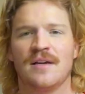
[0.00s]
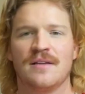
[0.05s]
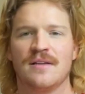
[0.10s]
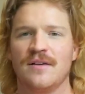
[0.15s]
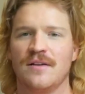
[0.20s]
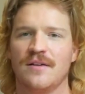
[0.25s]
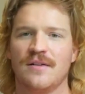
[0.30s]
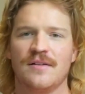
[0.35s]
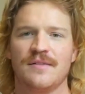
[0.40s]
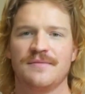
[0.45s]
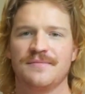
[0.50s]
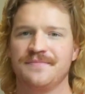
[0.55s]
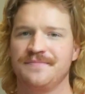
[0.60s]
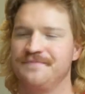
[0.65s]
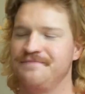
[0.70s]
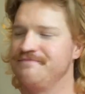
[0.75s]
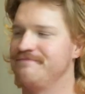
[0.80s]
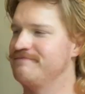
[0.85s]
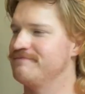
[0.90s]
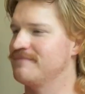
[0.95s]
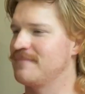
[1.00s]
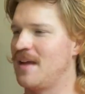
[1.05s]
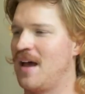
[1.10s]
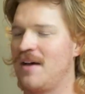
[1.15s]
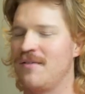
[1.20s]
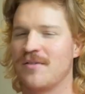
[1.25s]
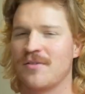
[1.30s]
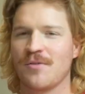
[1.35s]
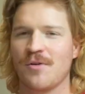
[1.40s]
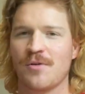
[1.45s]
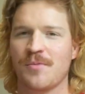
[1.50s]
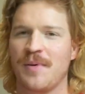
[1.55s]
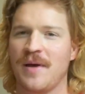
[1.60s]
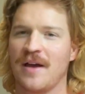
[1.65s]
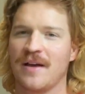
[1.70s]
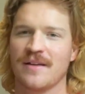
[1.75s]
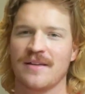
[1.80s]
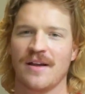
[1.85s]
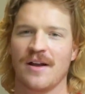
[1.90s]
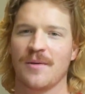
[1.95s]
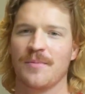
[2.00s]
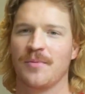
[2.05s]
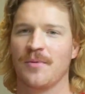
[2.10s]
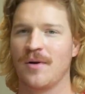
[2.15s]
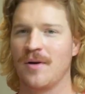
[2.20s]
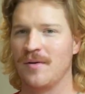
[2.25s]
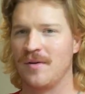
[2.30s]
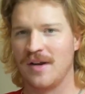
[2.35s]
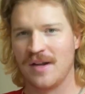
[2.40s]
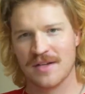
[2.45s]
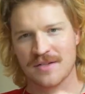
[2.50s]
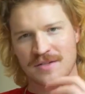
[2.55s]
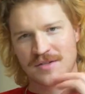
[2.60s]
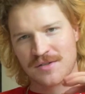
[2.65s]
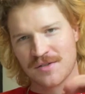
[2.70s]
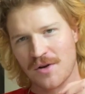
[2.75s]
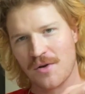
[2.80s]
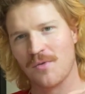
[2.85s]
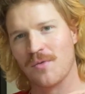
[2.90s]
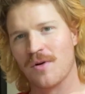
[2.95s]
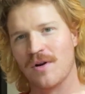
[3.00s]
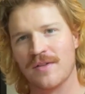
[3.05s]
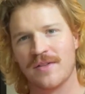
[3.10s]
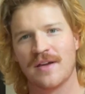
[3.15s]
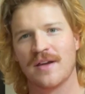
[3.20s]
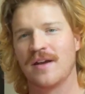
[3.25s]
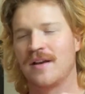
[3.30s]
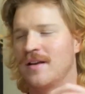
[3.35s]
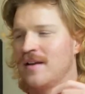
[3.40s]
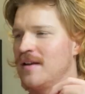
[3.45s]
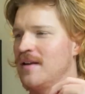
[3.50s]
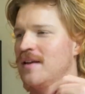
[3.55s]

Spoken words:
Dude, having a roller bag in the airport is so worth it.